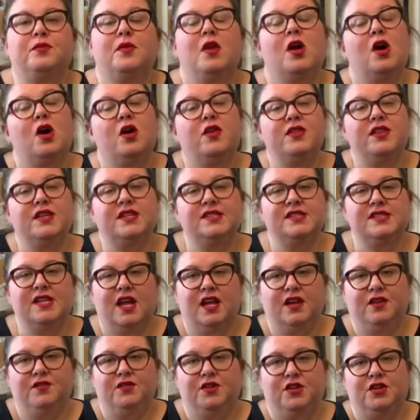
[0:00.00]
On this
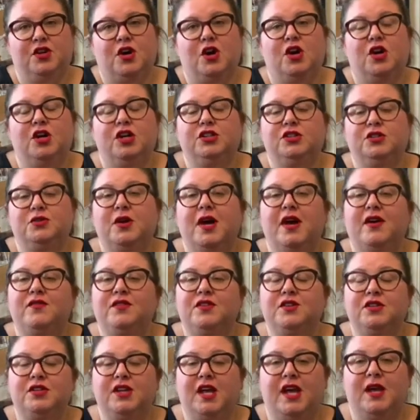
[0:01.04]
side of your card, you have
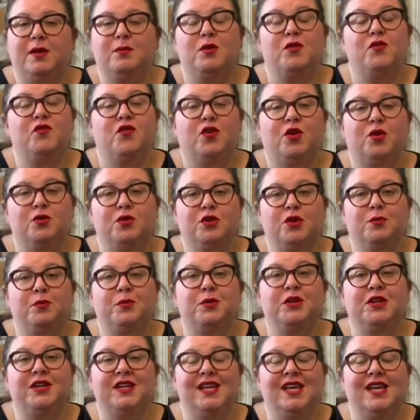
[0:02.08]
your name and phone
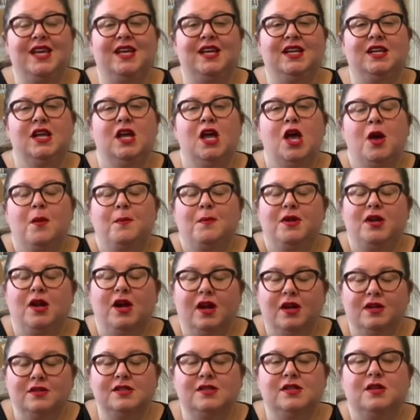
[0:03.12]
number again, but
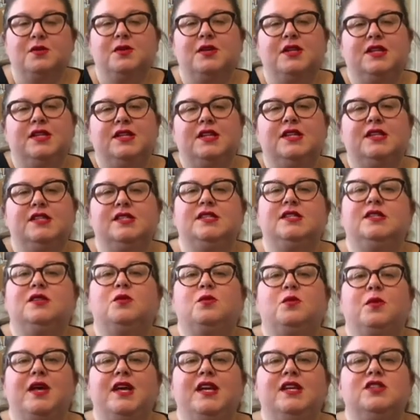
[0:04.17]
also it lists the
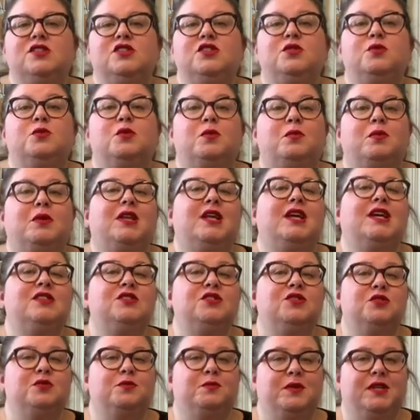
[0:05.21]
ways you will pledge
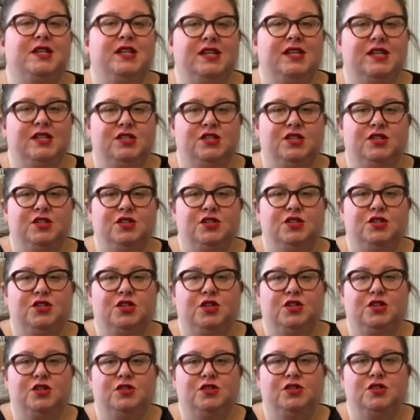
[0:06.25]
your money to the
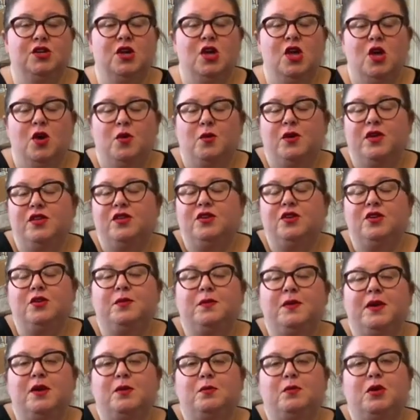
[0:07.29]
church, whether you'll
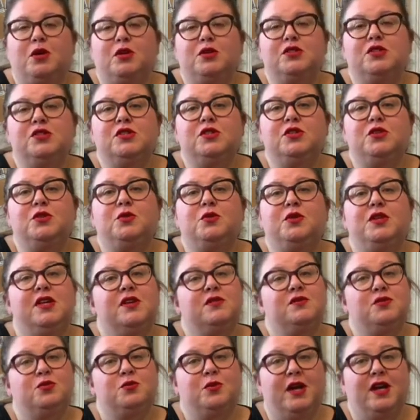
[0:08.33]
be a person who
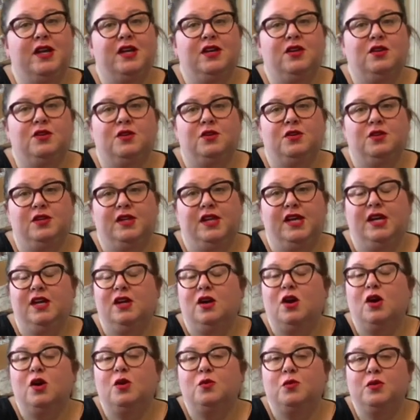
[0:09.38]
gives regularly
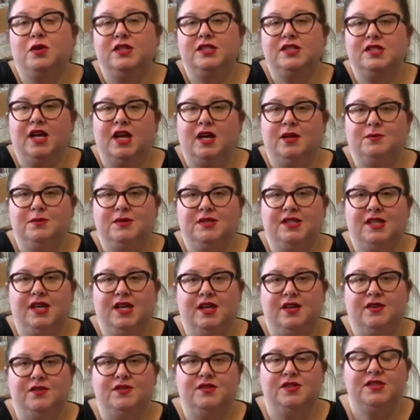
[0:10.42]
or one times
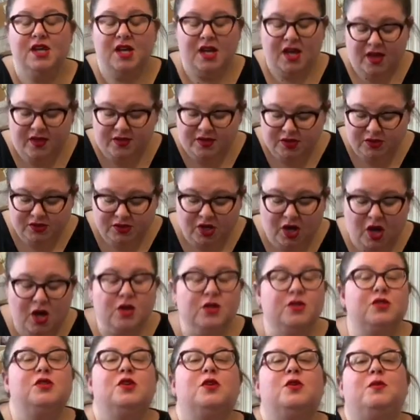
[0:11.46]
gifts. There's
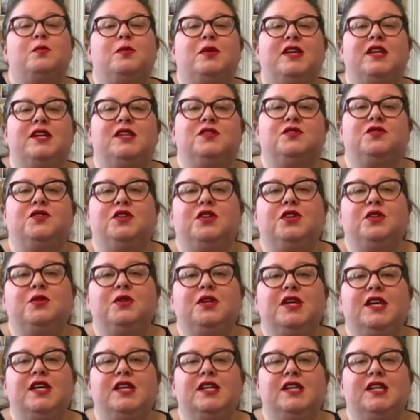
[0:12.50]
also a place for you
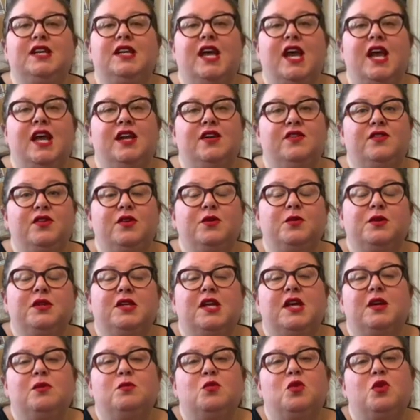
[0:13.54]
to indicate if you would
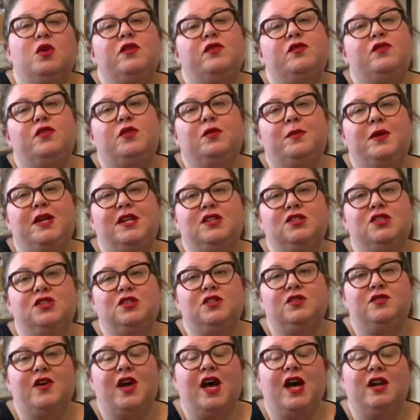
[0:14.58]
like more information
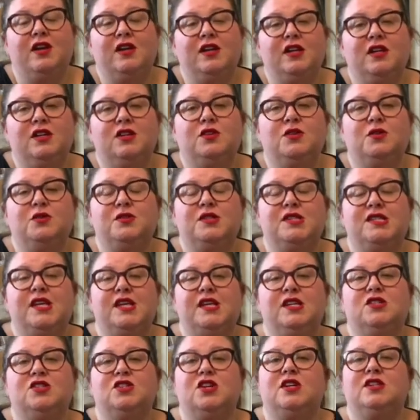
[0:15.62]
of how to include
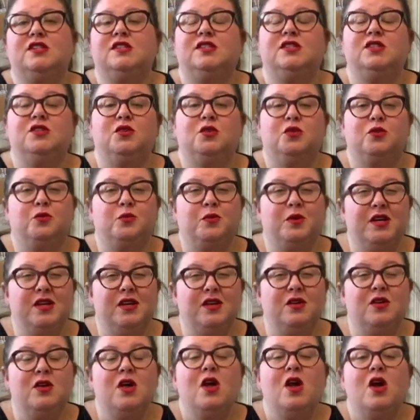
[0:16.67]
St. John's in your
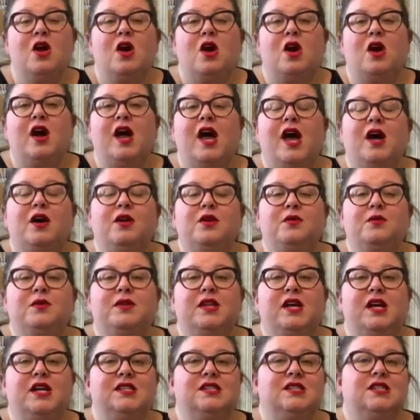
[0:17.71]
will or how you would
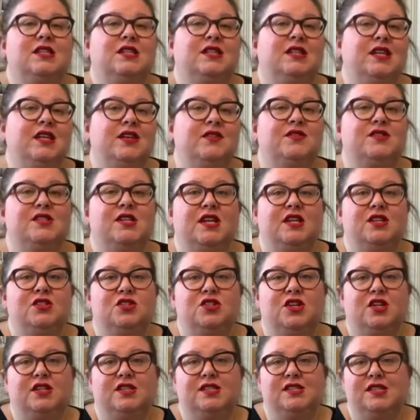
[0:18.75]
like to leave St.
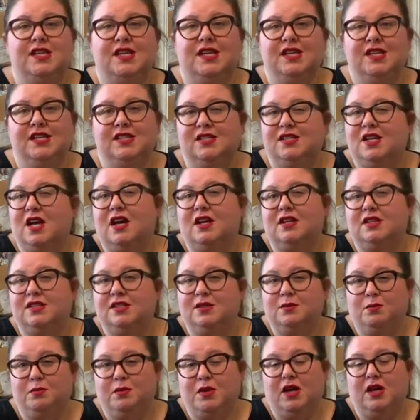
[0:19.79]
John's any stocks
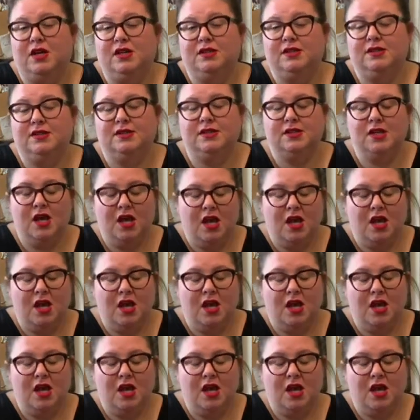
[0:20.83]
and bonds.